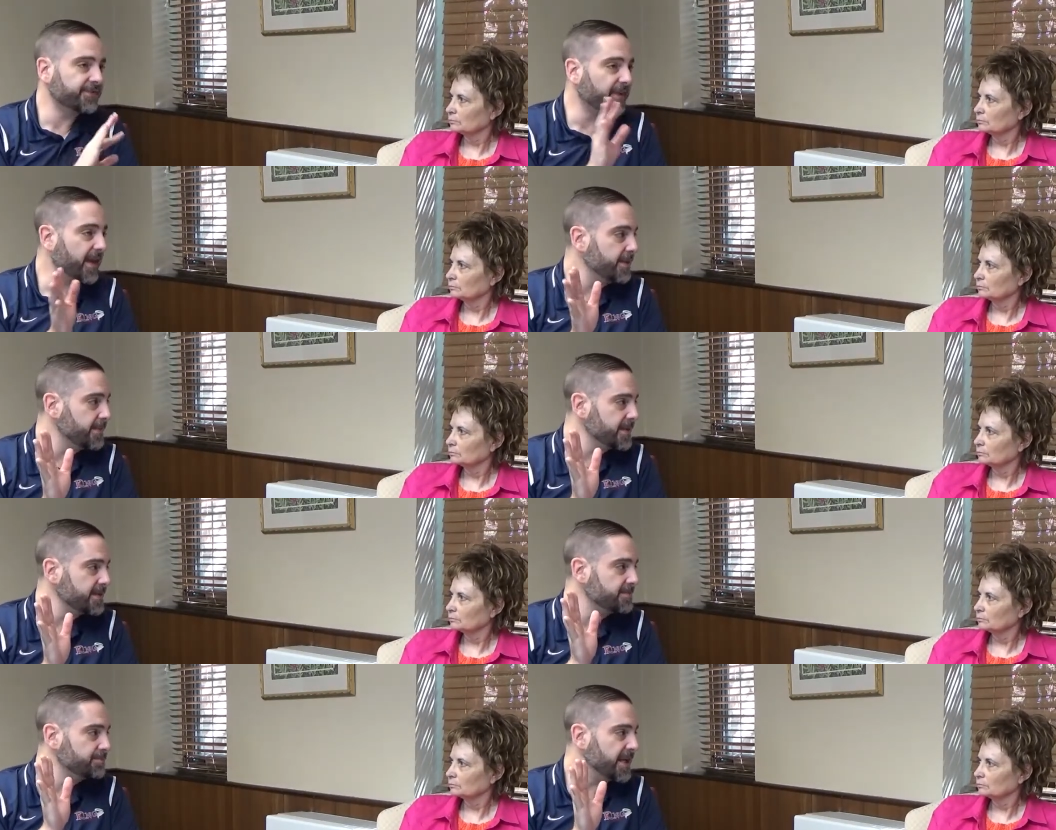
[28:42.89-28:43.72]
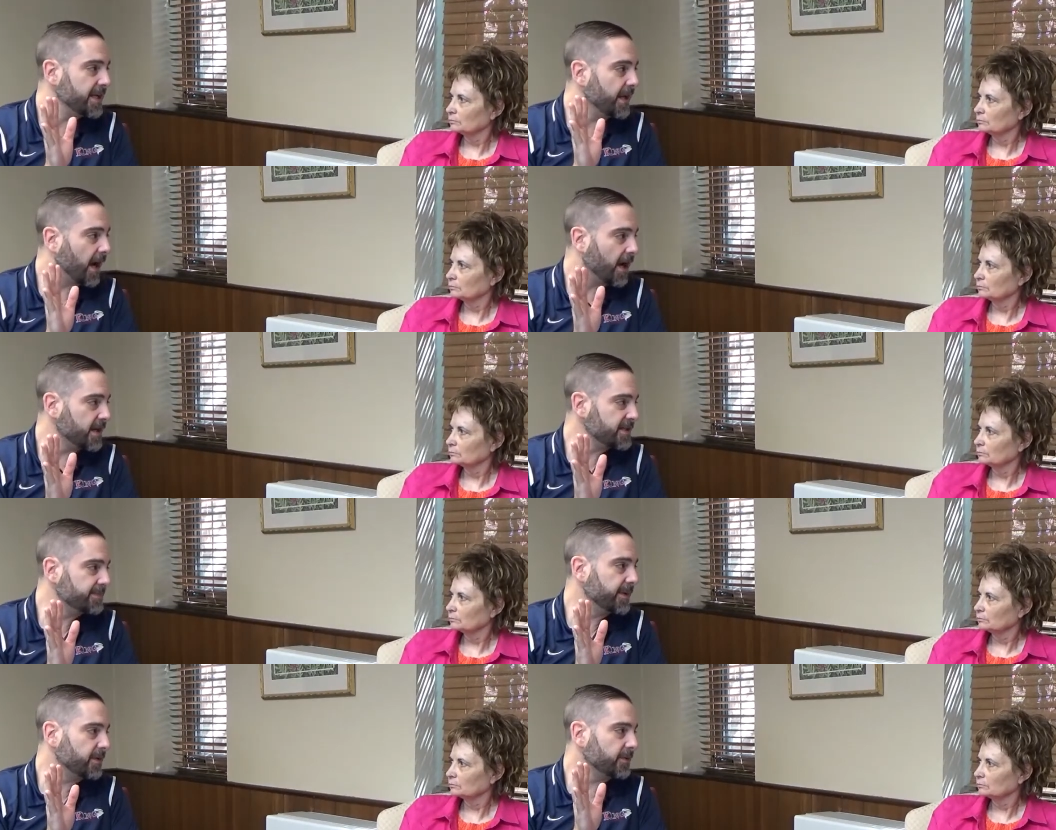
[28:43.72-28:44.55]
Speaker 1: famous big
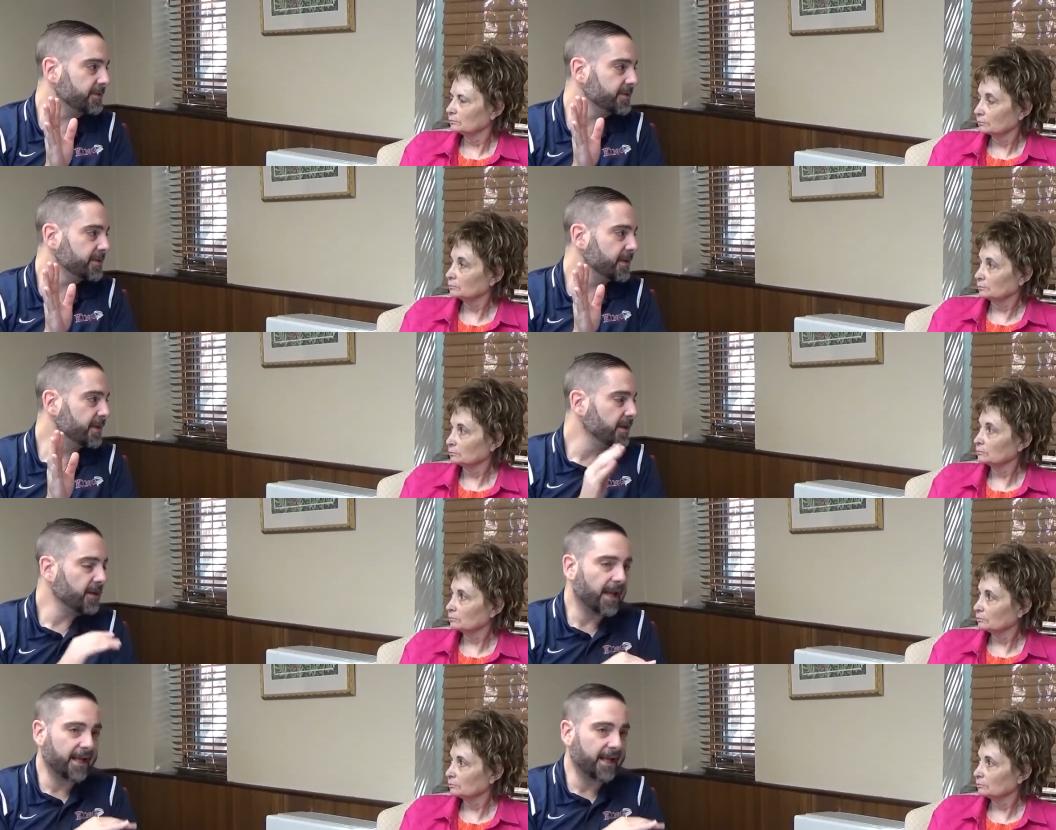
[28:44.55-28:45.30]
hospitals, mm -hmm.